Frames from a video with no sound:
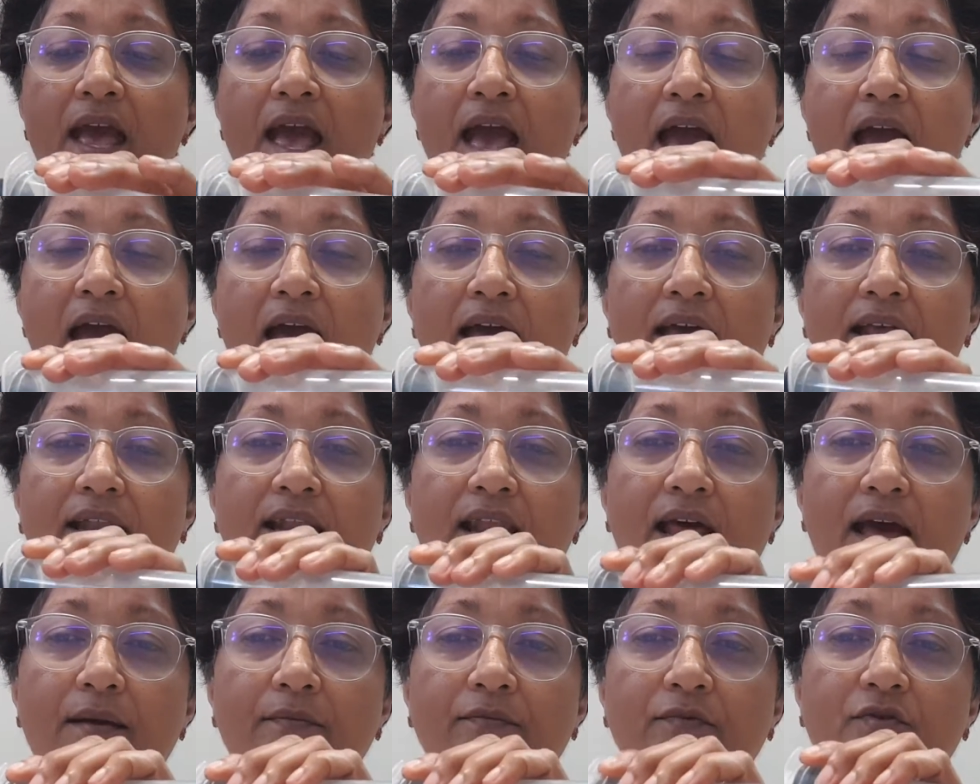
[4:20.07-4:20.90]
and
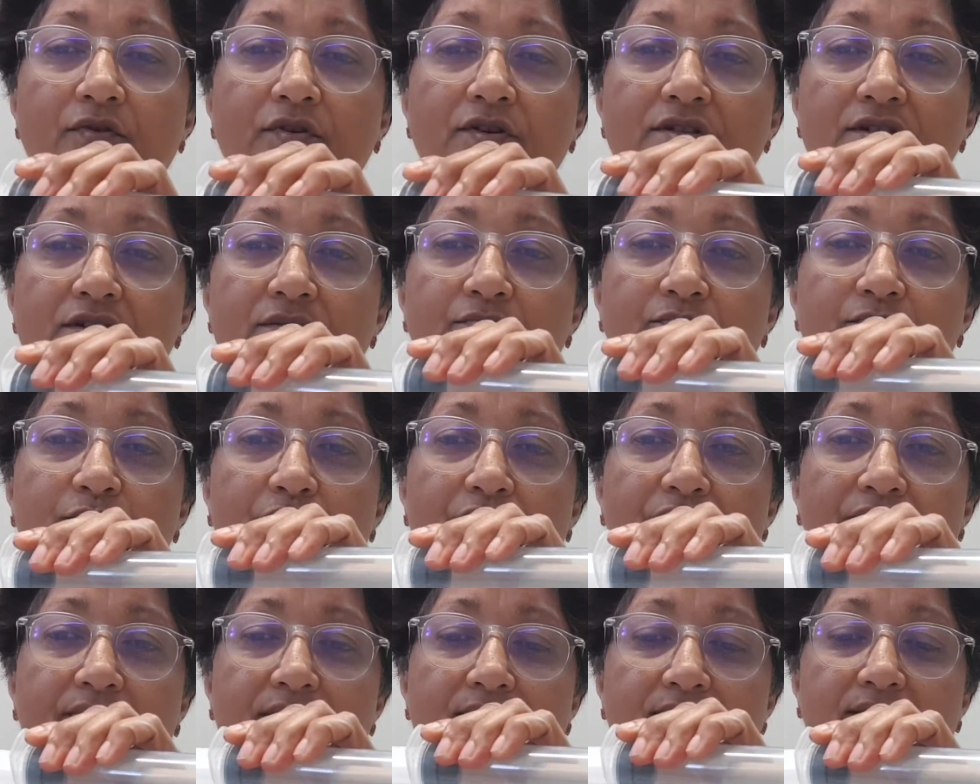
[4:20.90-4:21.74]
I'm going to
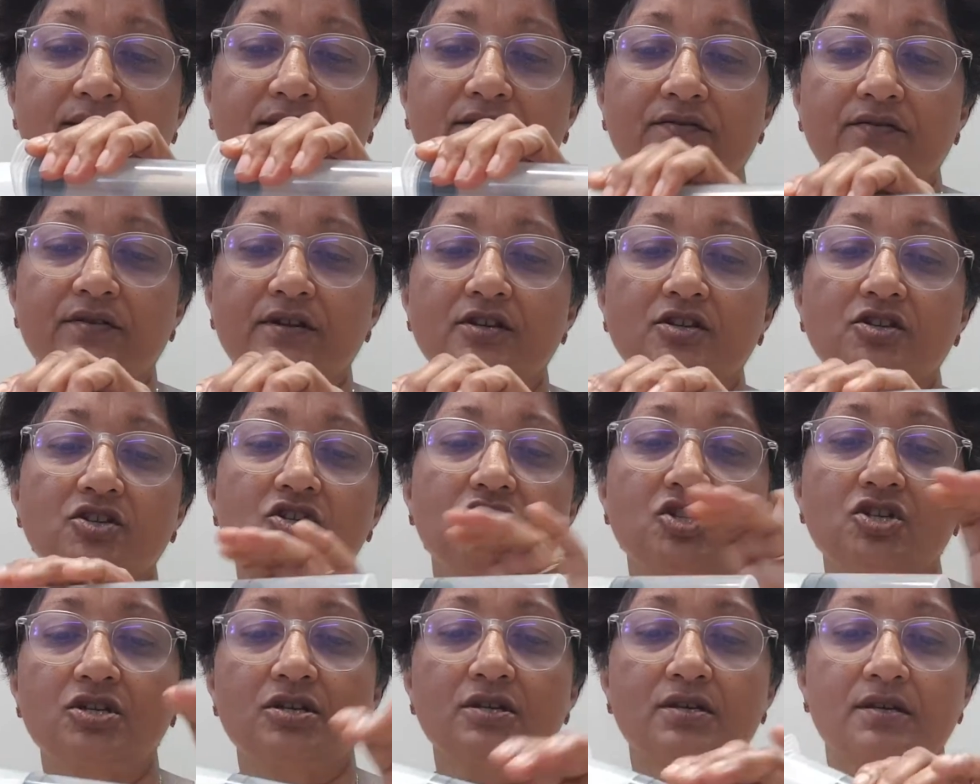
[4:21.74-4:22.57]
put the
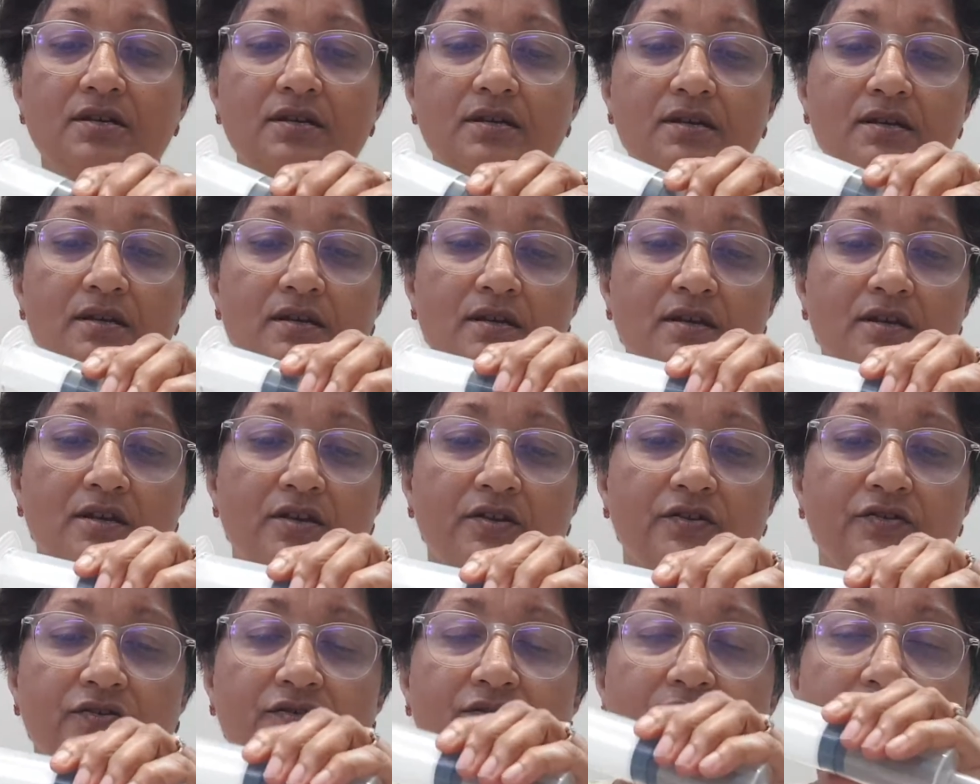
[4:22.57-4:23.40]
syringe
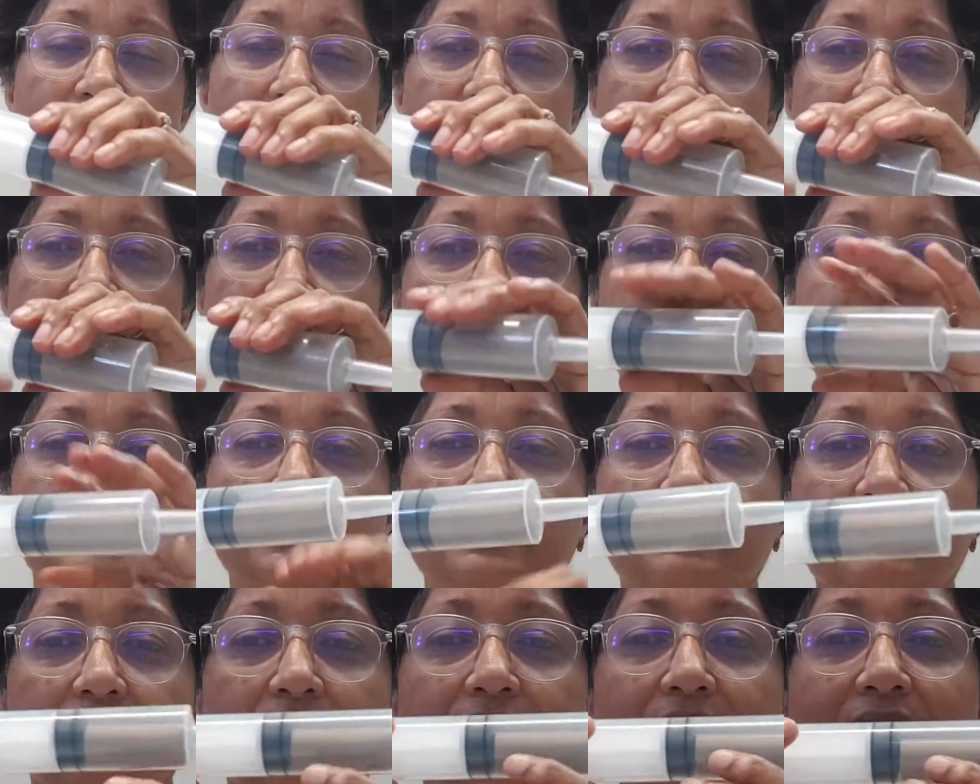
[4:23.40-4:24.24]
so that
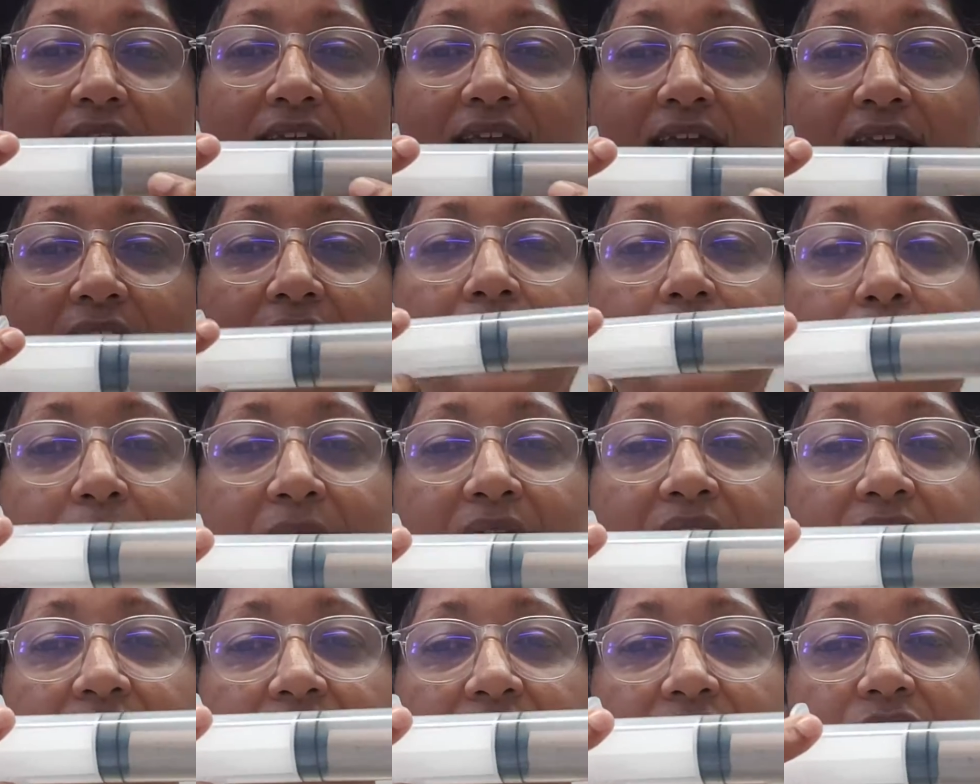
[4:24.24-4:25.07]
instead, can I
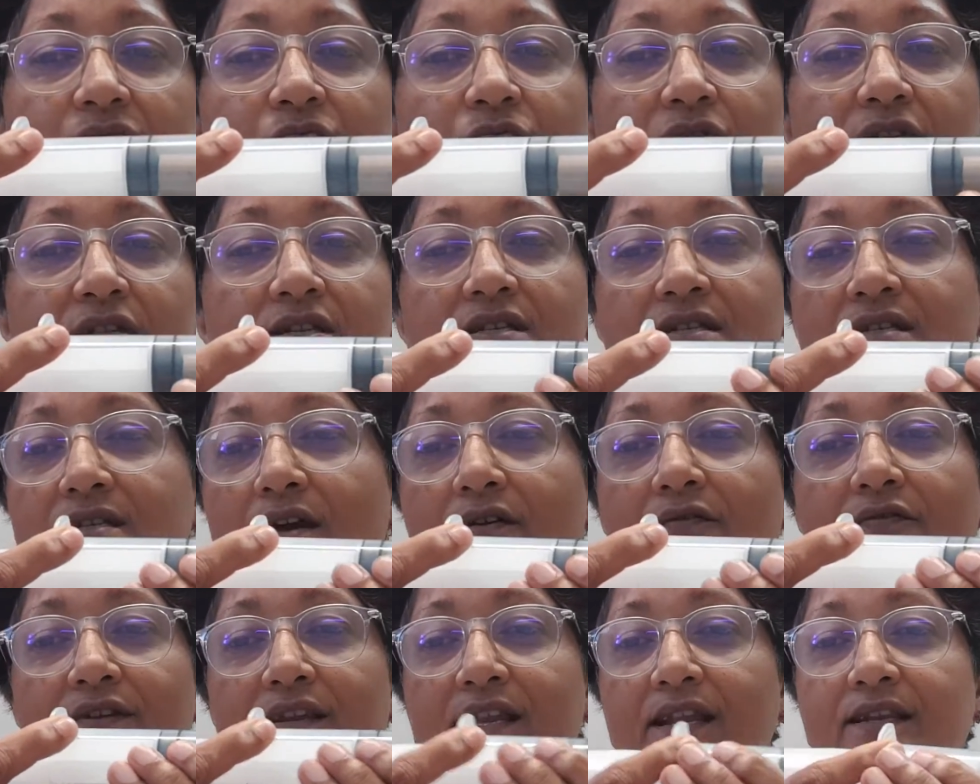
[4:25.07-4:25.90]
make this wooden
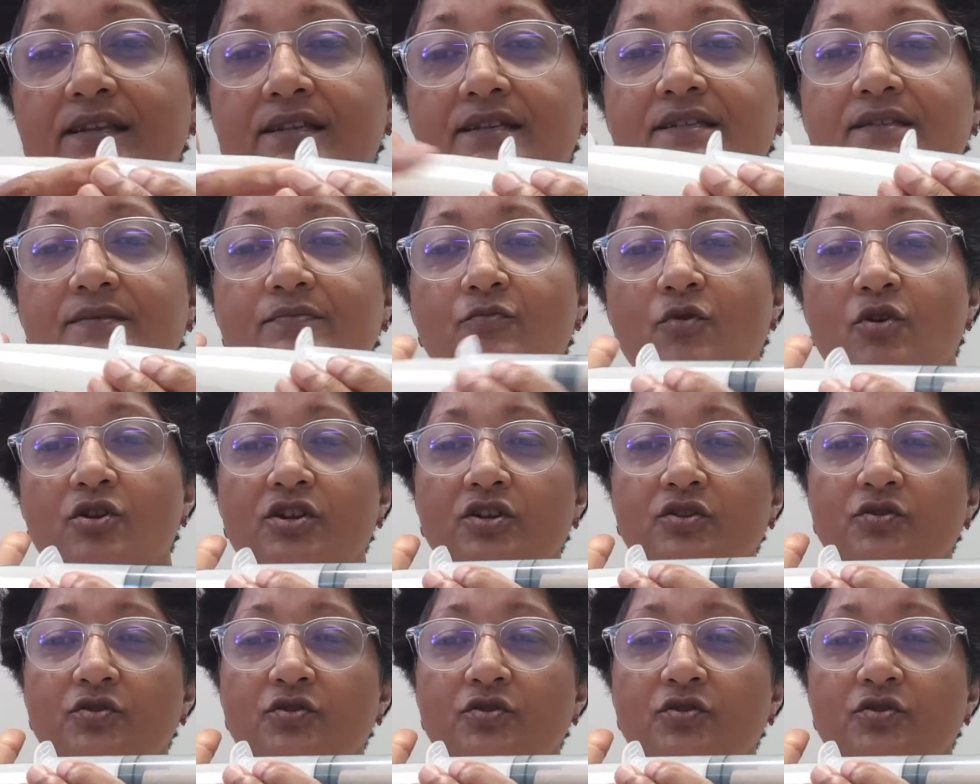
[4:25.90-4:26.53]
dowel any smaller?